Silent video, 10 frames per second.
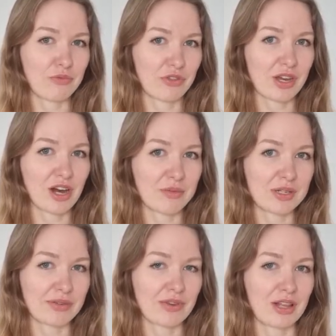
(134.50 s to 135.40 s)
with
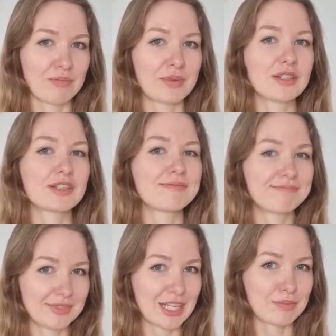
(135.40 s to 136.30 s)
garment development,
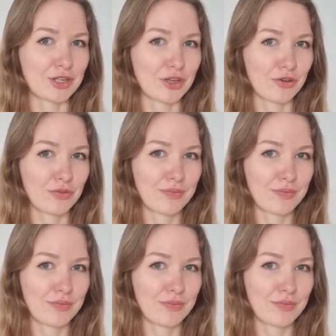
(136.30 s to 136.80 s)
let me know.